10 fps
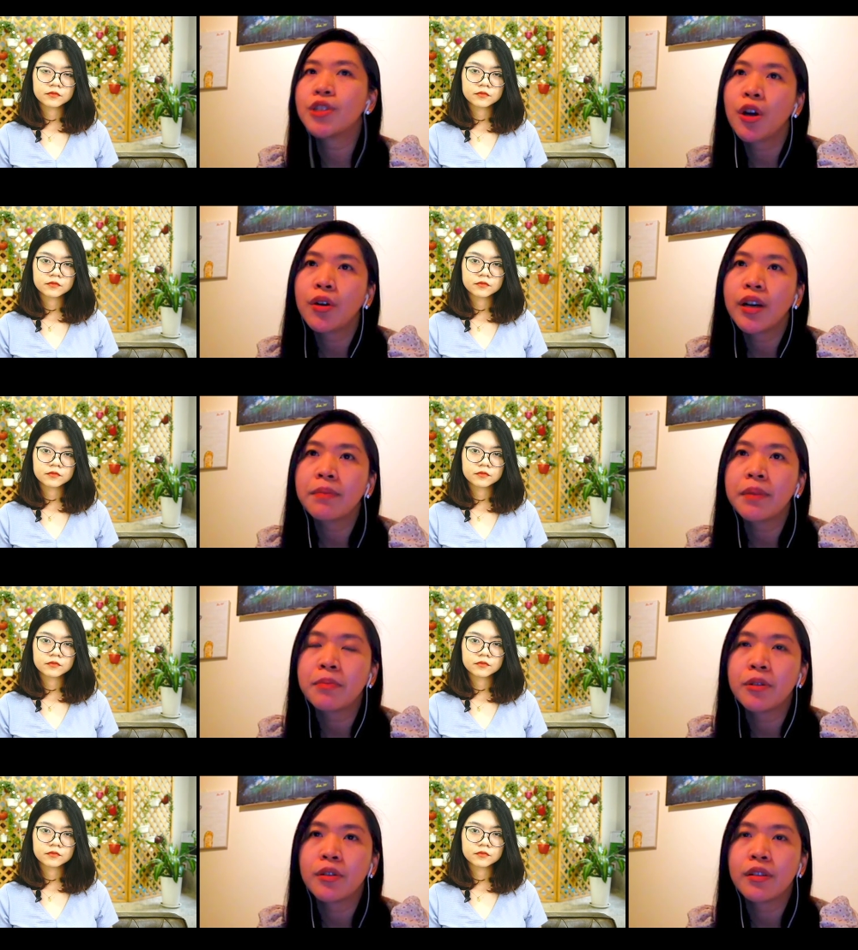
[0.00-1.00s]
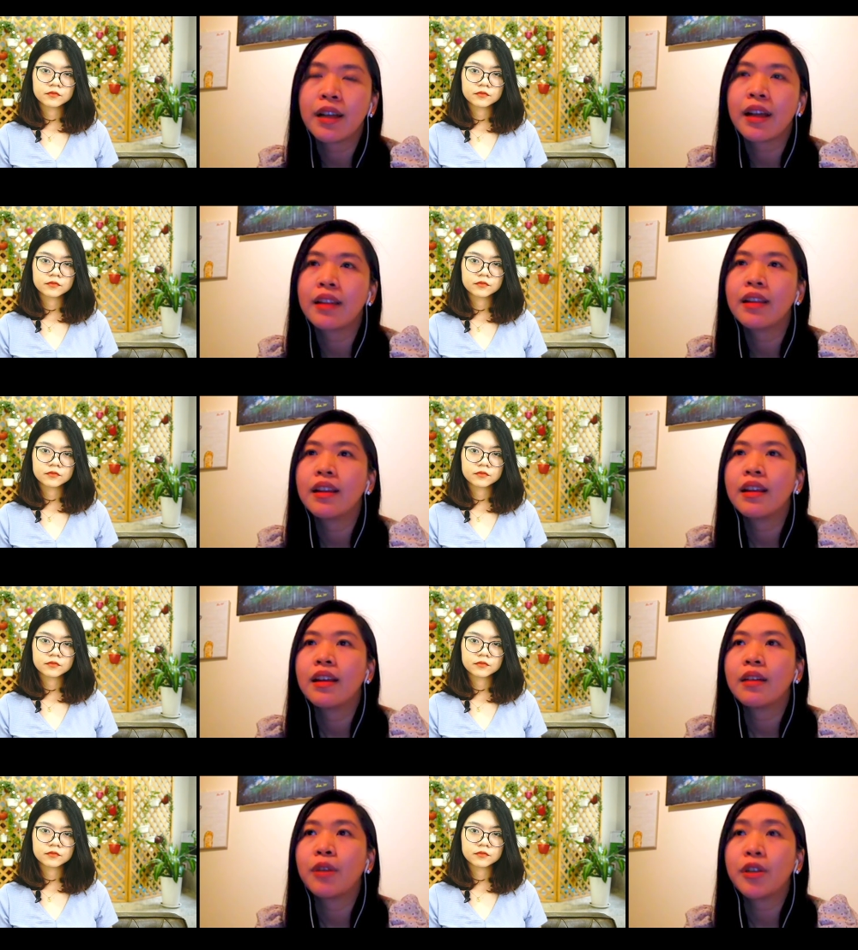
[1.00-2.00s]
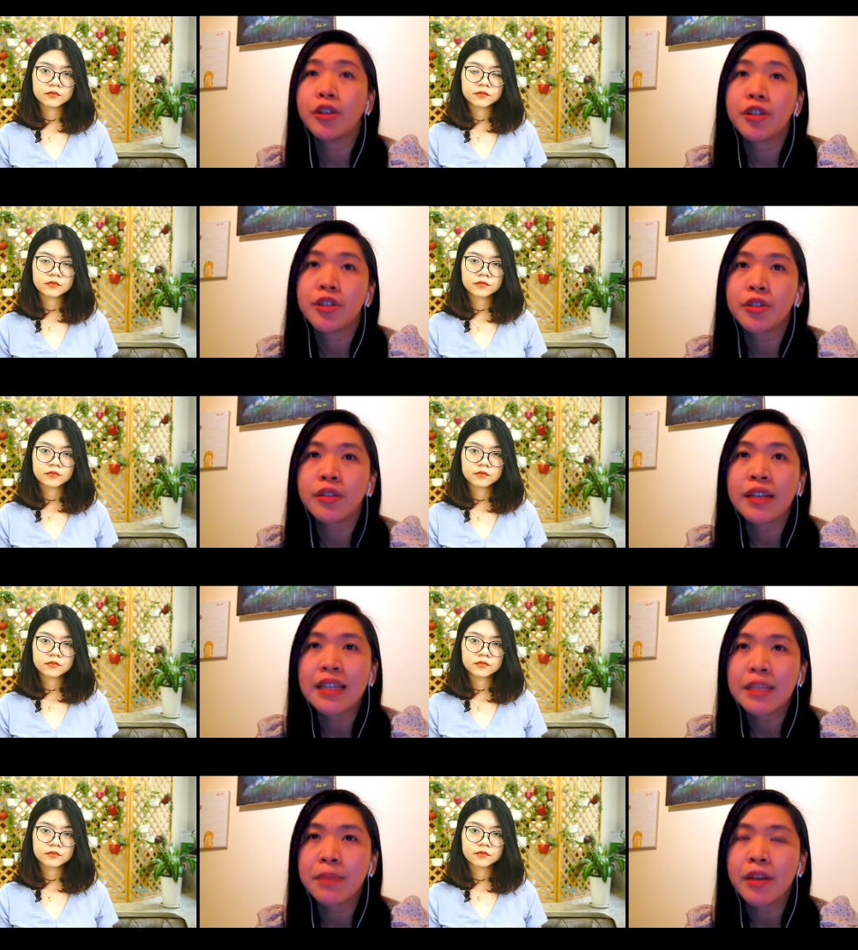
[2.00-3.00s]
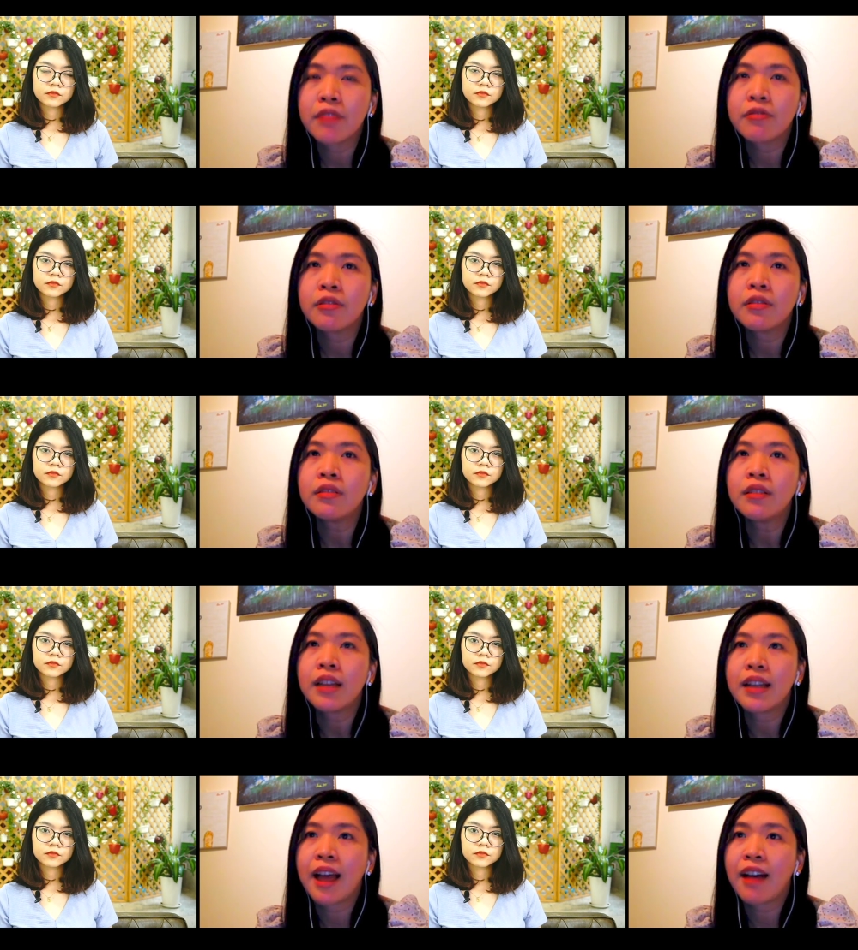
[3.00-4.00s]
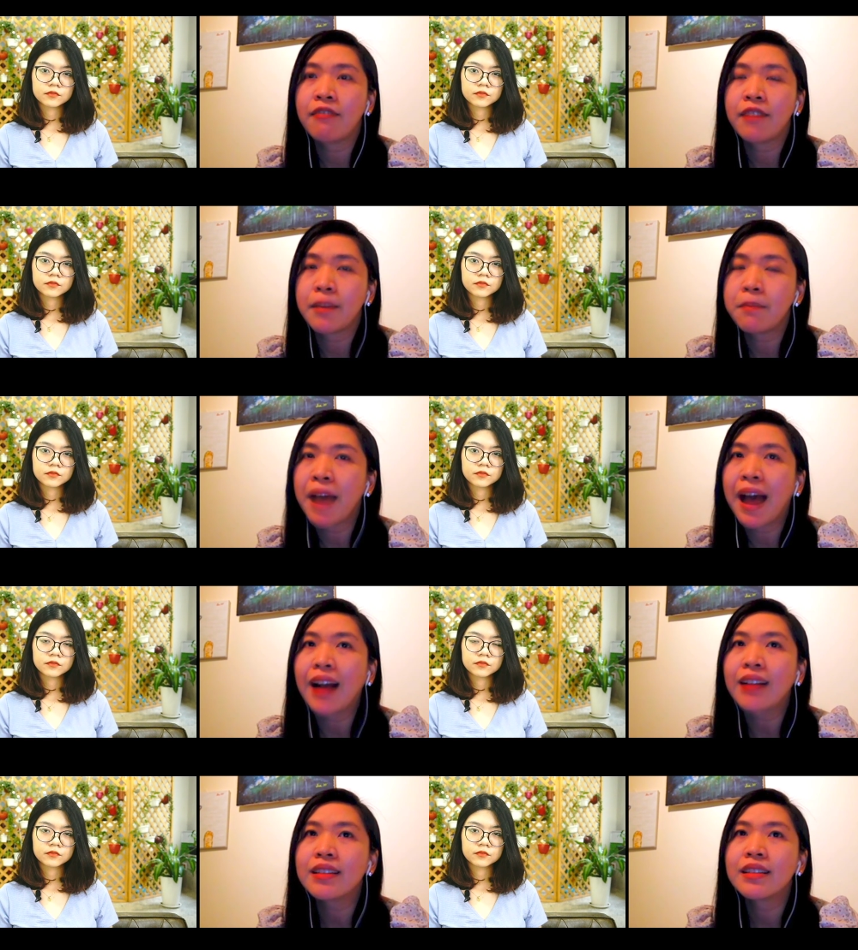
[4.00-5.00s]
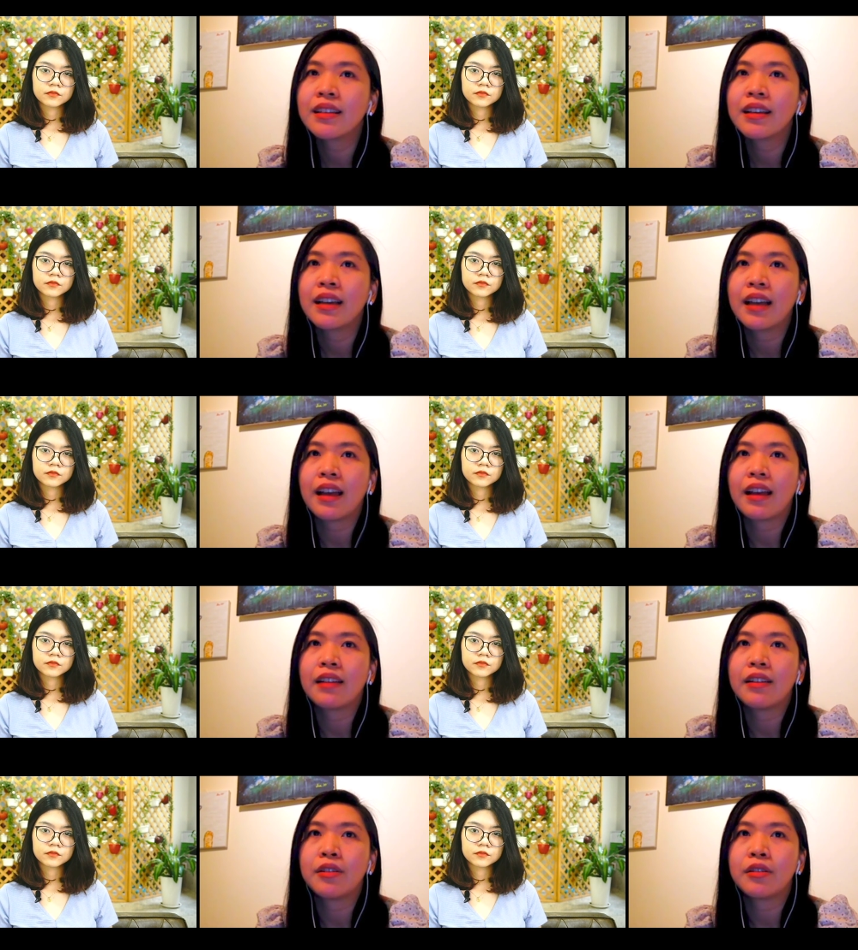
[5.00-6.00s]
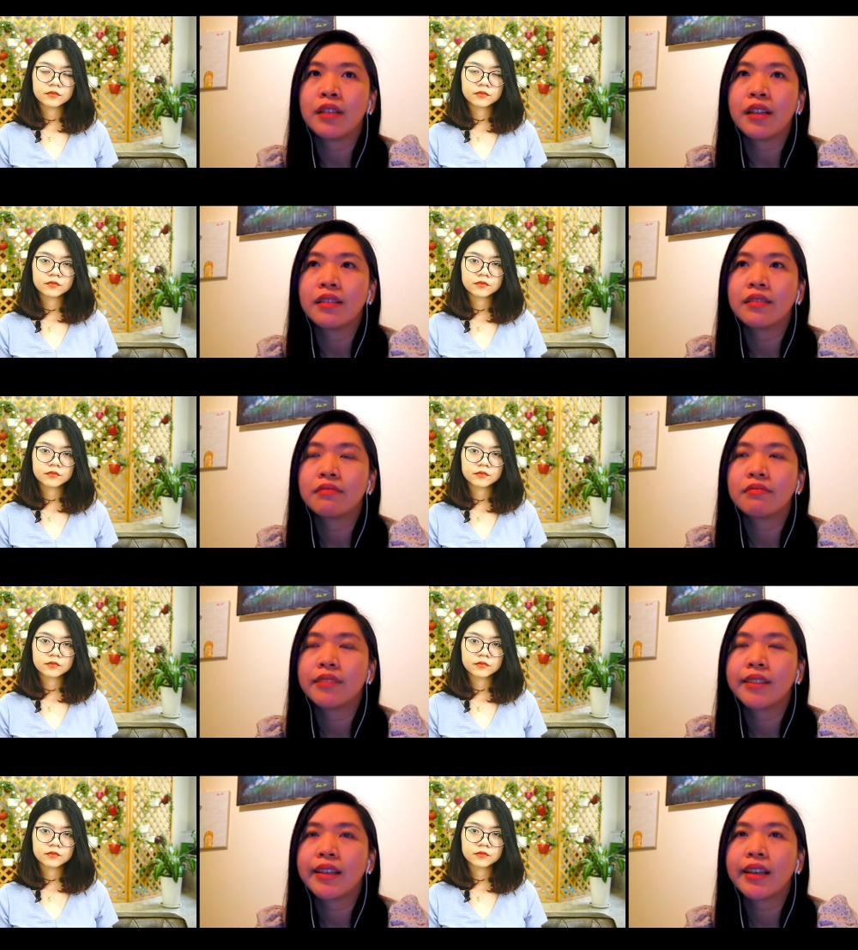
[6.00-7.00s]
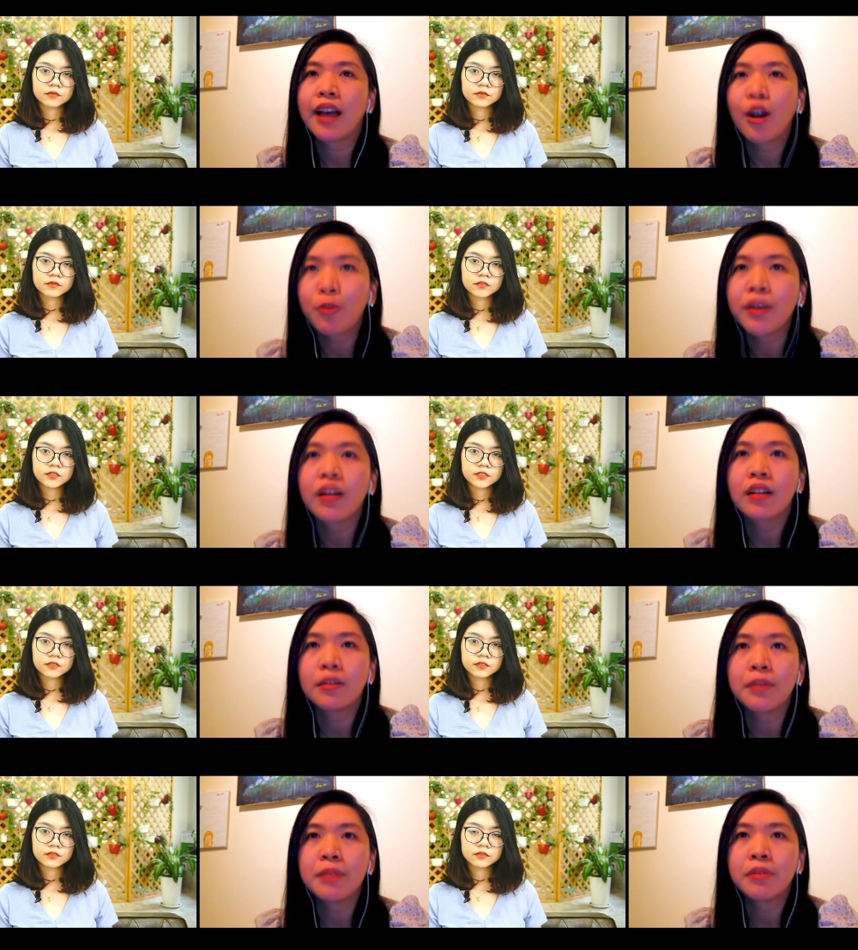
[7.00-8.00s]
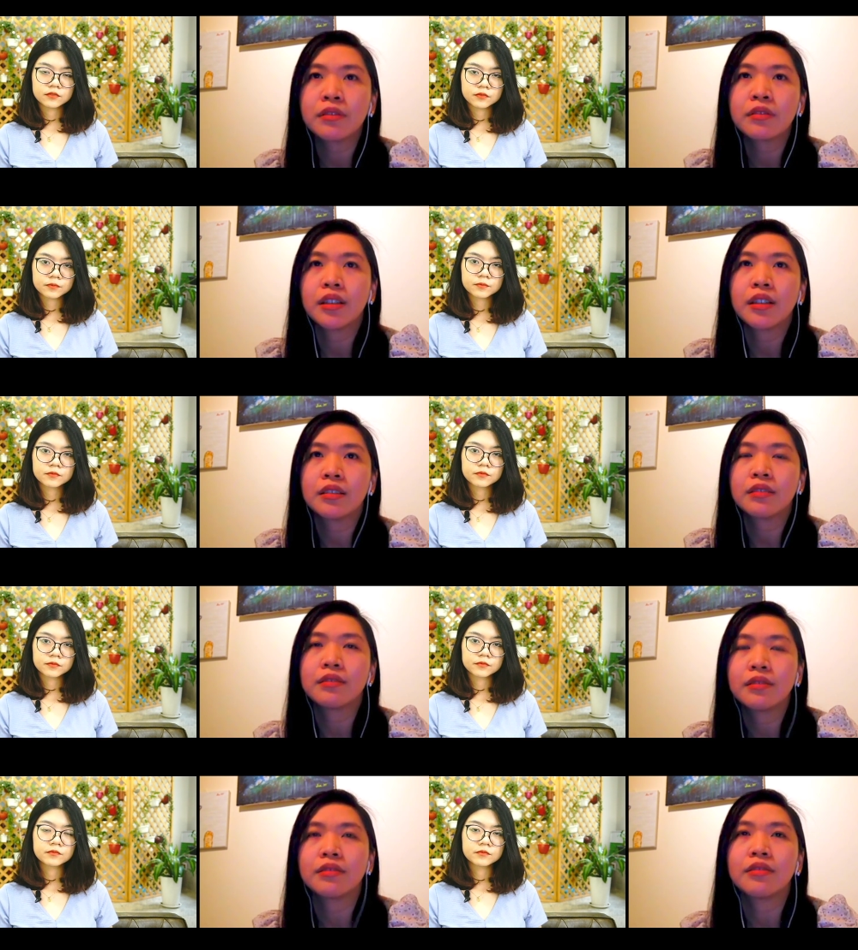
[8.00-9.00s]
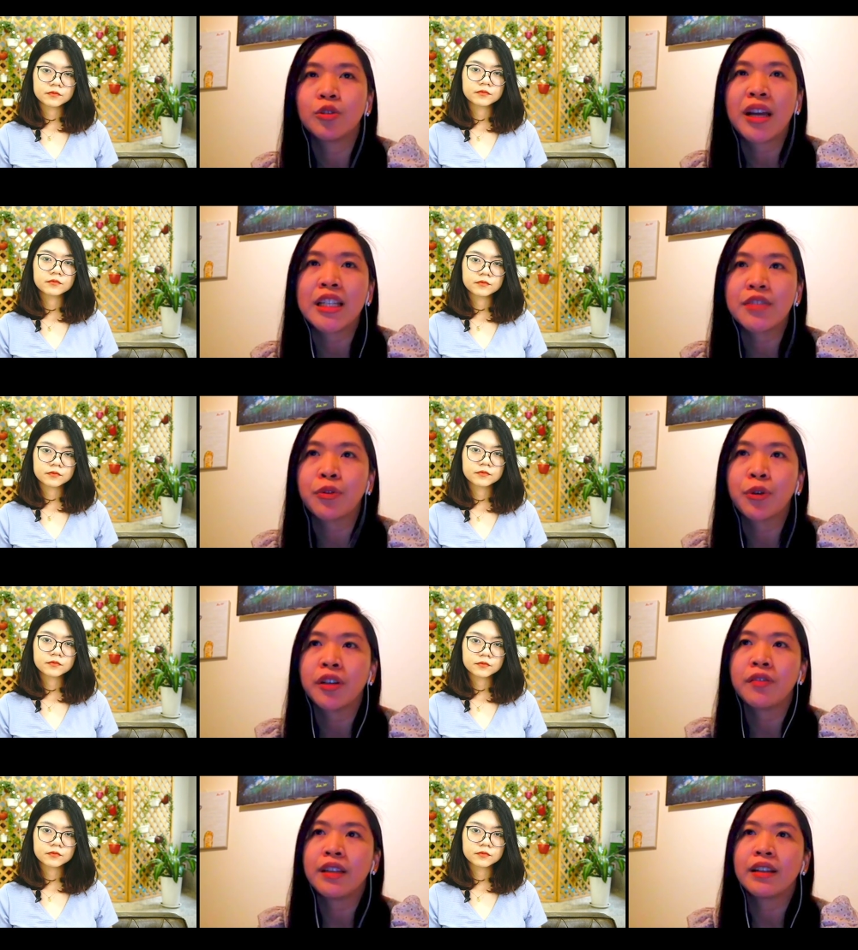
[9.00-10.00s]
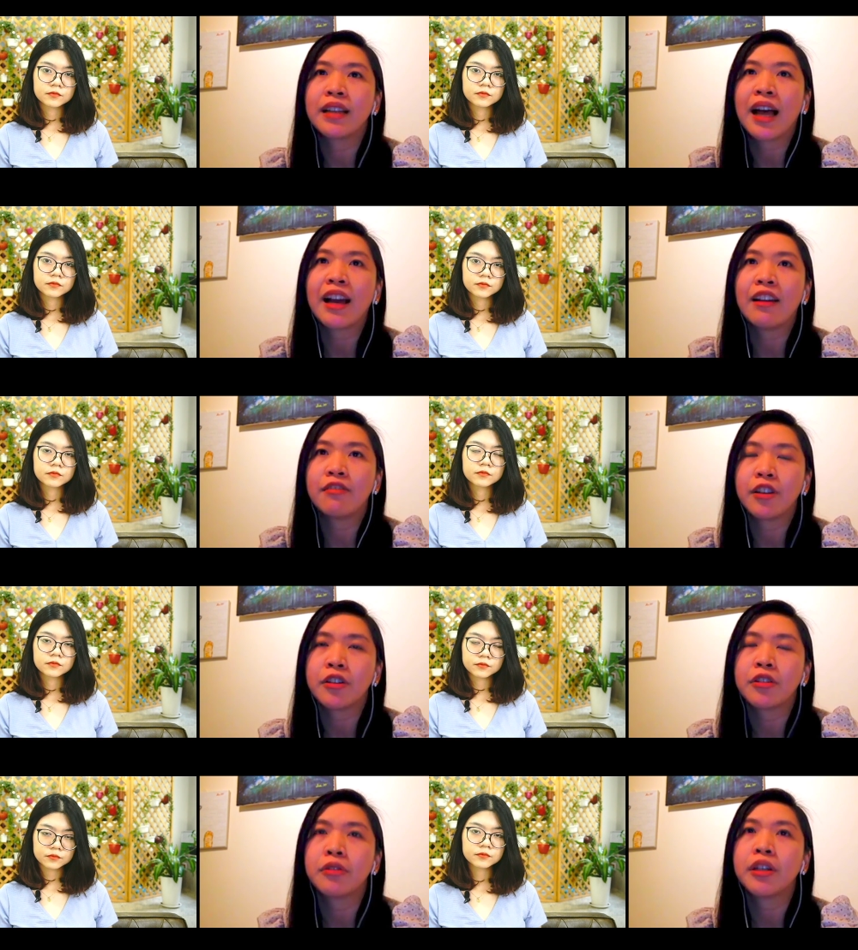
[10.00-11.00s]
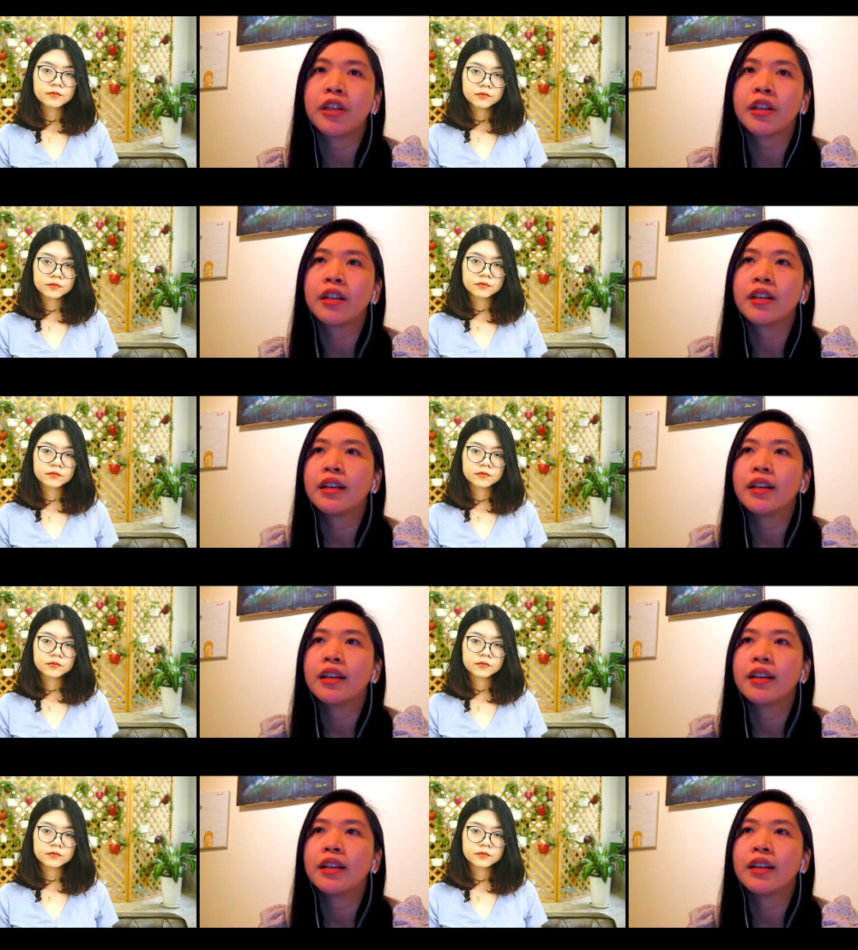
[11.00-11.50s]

Speaker 1: showing people that what you're doing is meaningful and have impact, and you know, like helping other people uh, transform their life, their career,